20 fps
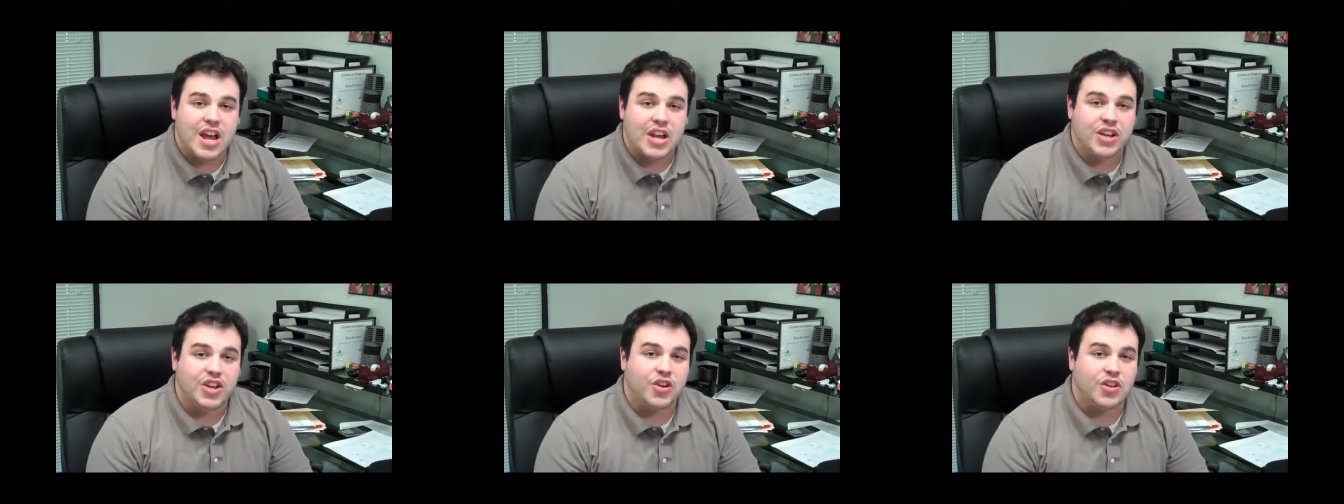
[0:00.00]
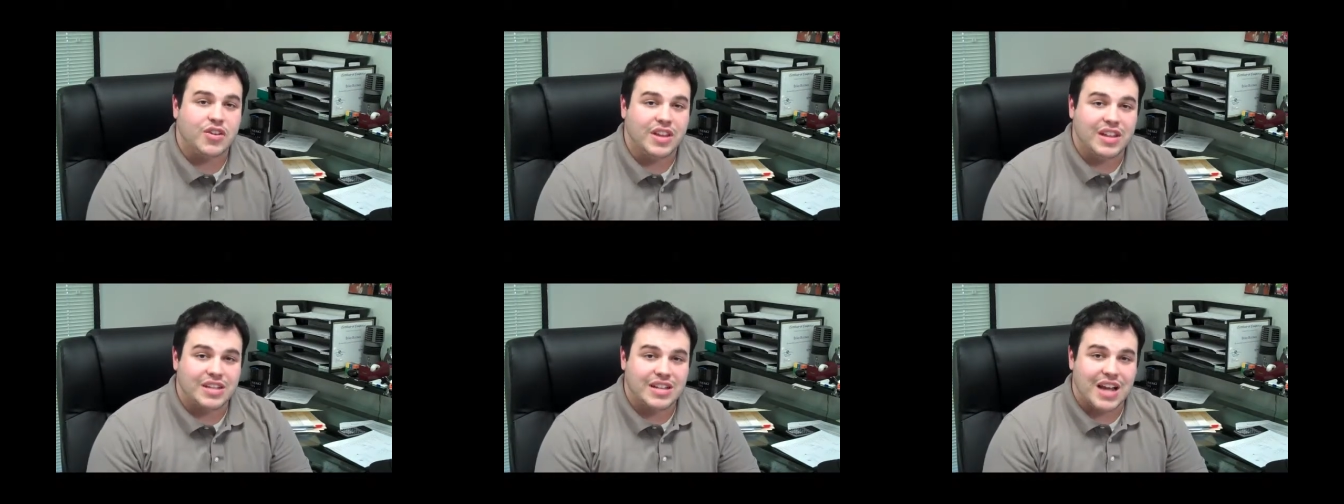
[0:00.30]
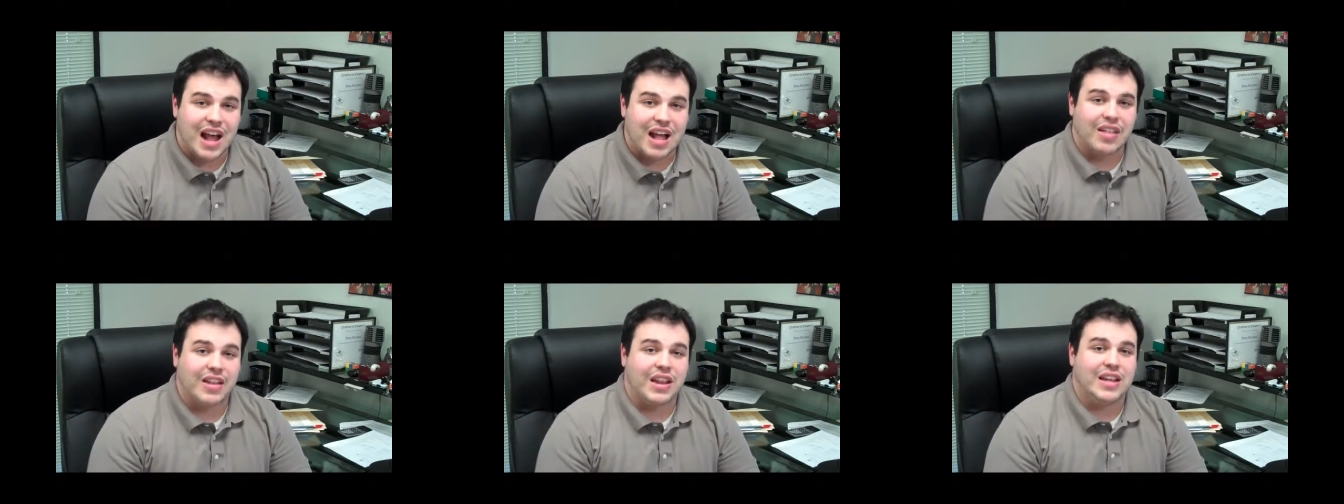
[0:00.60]
during these
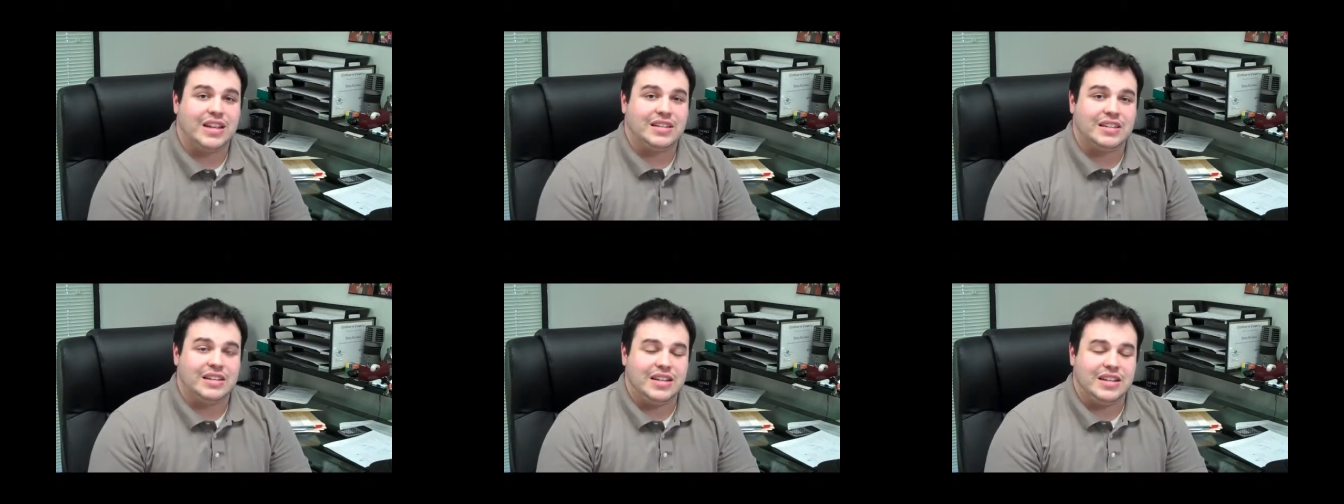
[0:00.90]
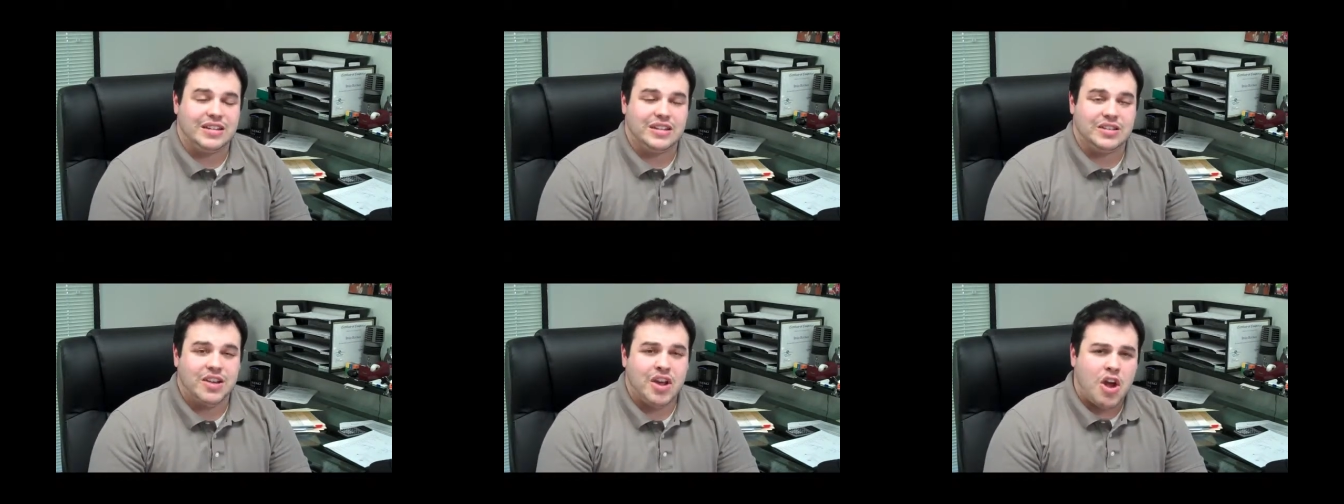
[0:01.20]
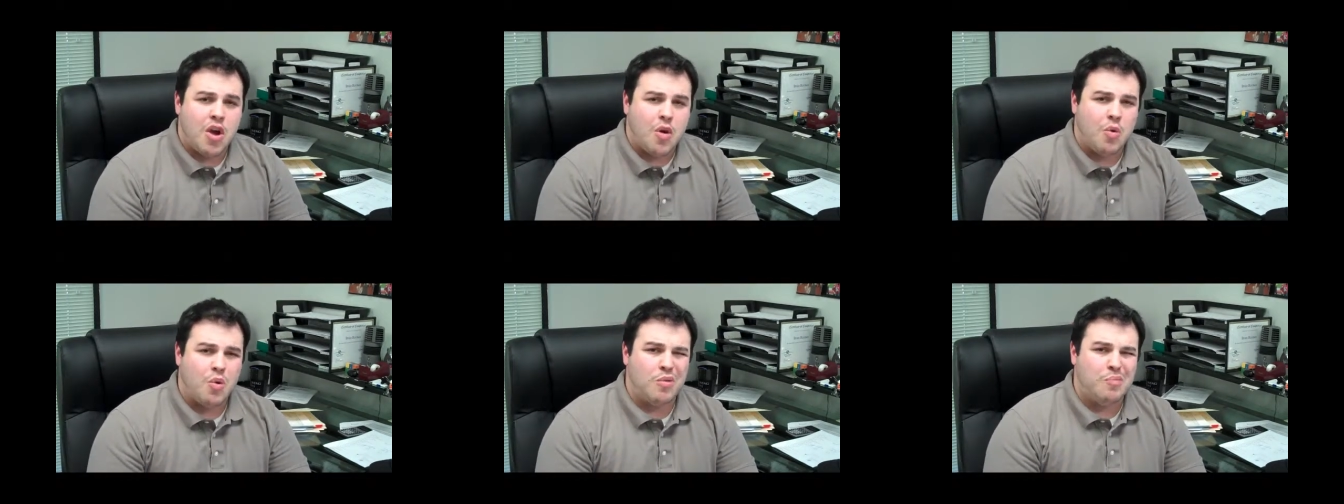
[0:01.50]
holiday seasons
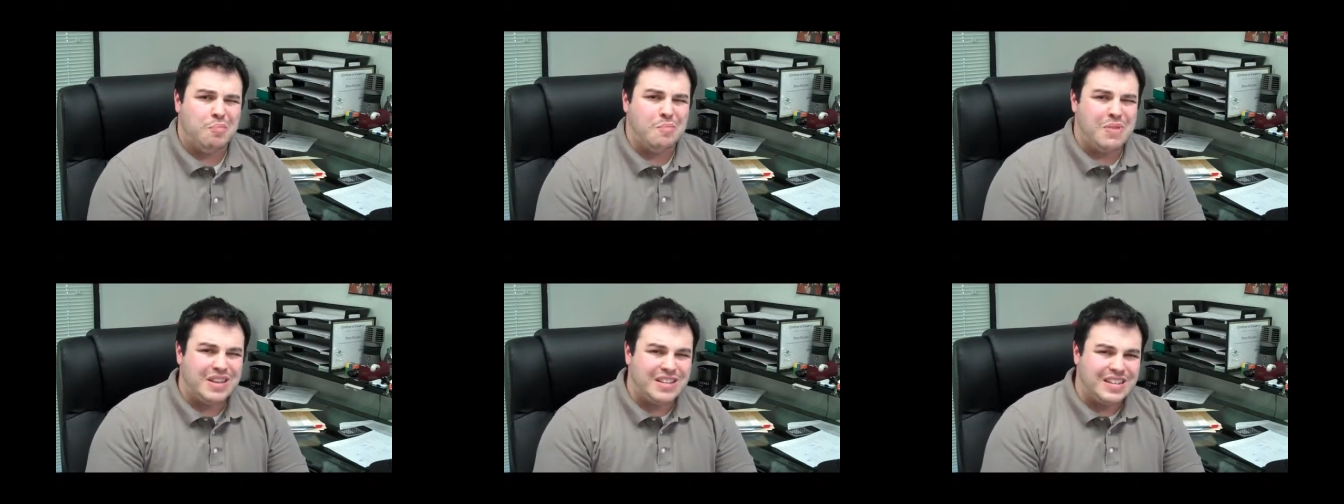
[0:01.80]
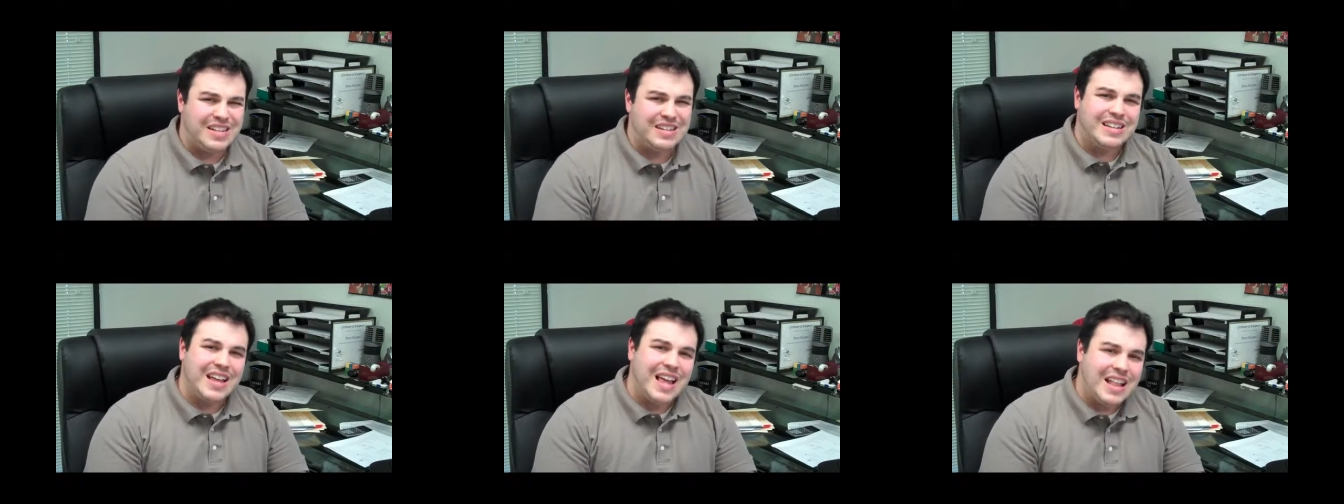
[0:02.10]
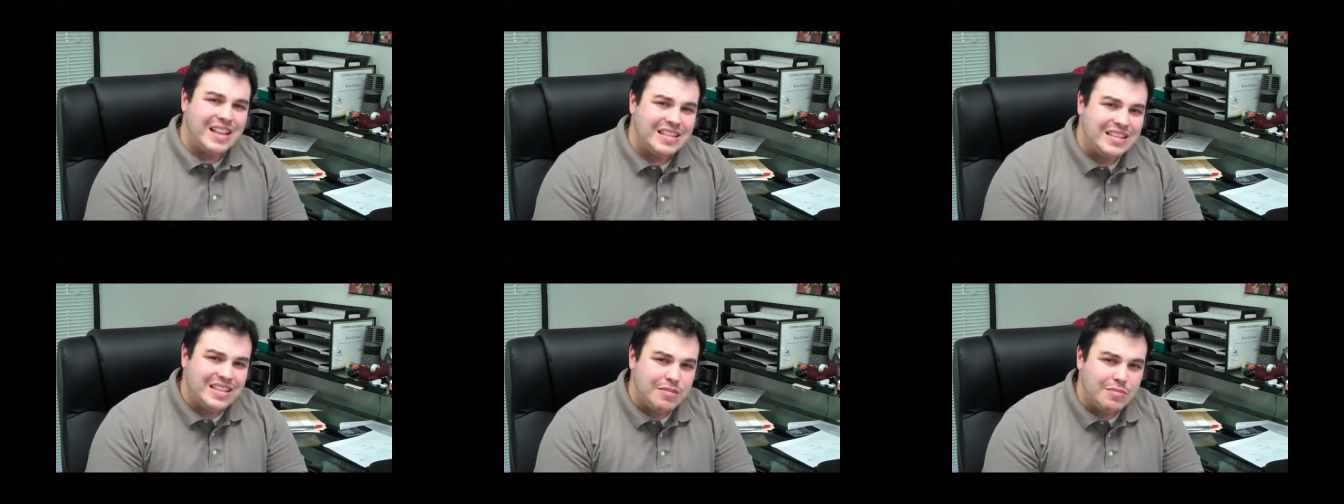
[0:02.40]
where business
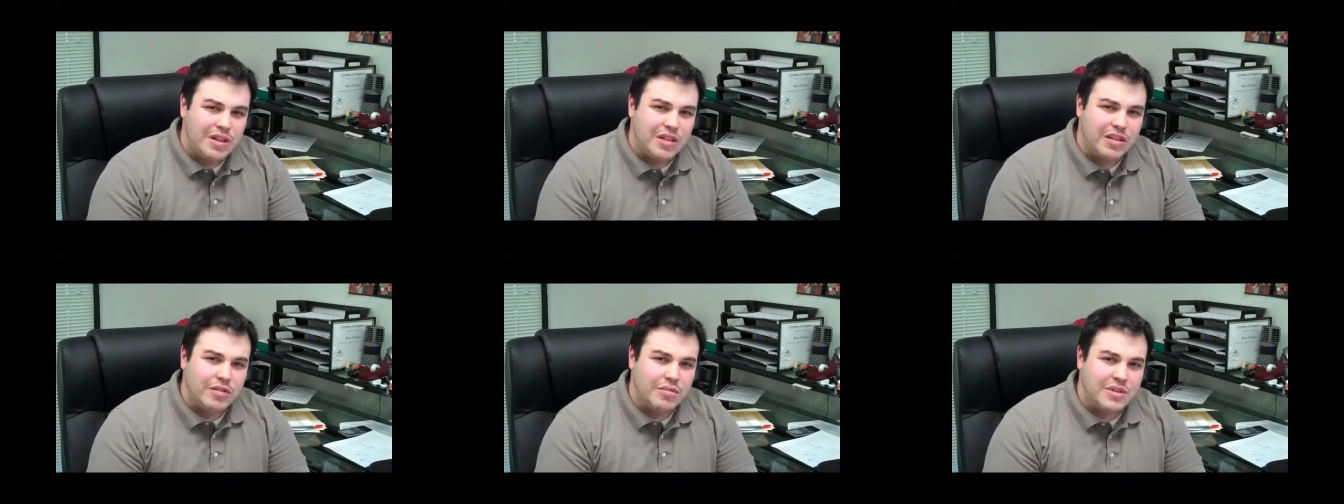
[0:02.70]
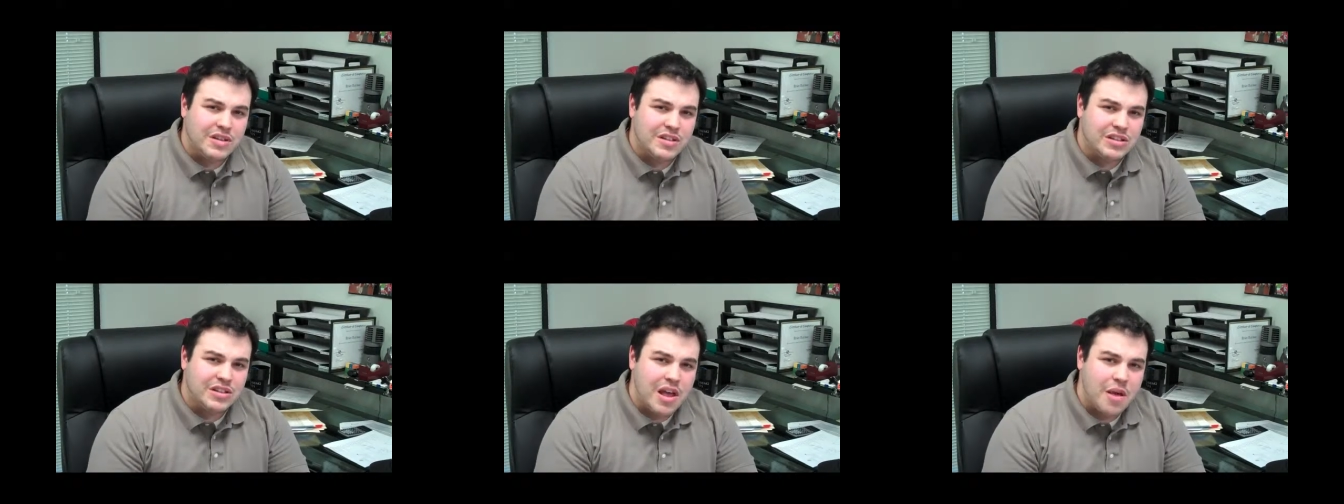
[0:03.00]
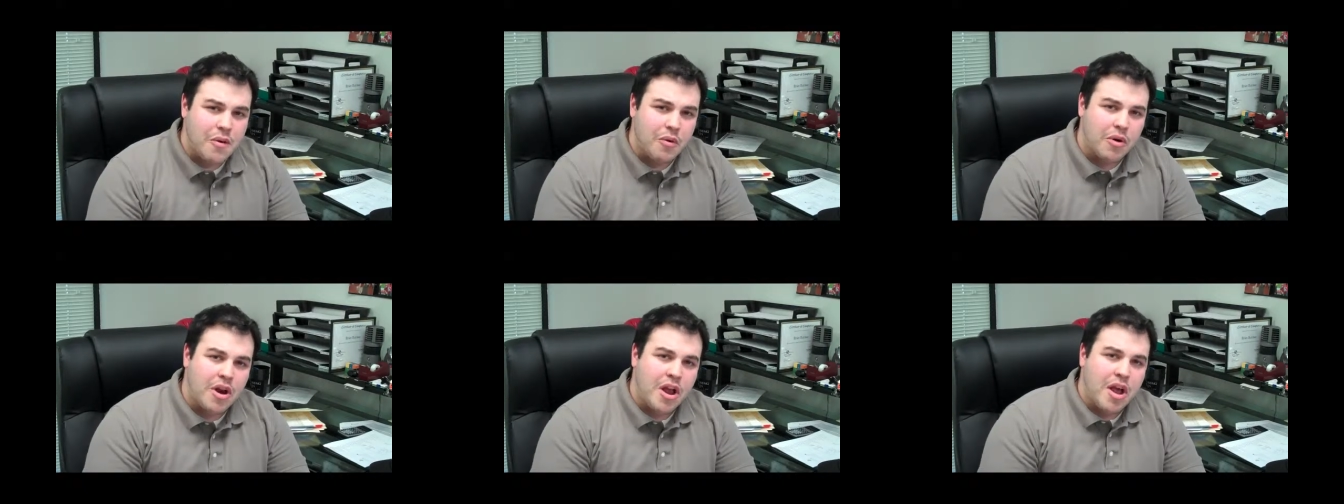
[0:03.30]
tends to be a little bit
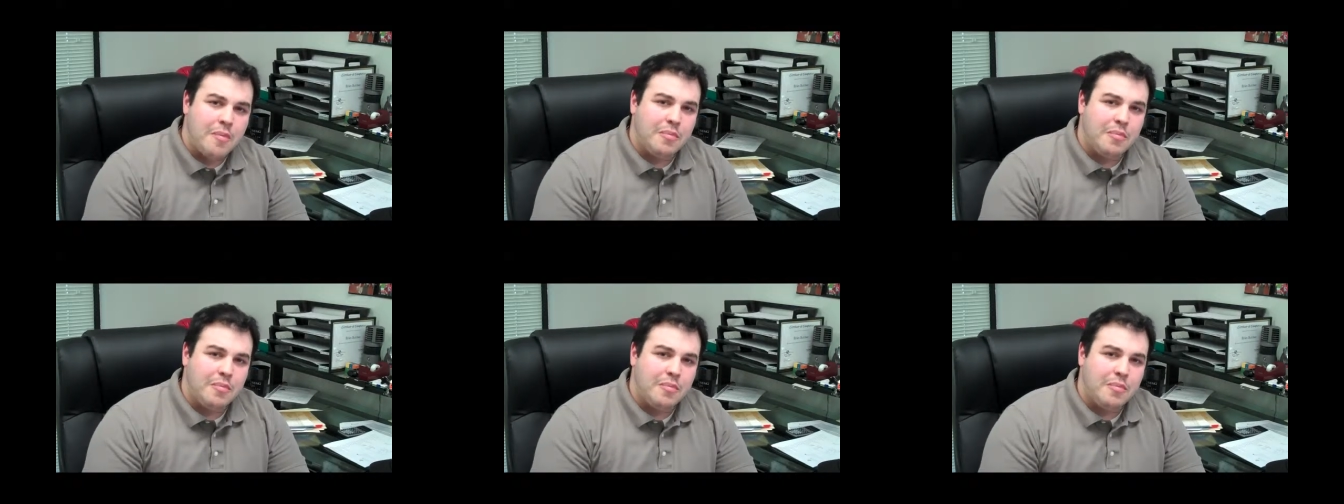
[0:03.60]
slower.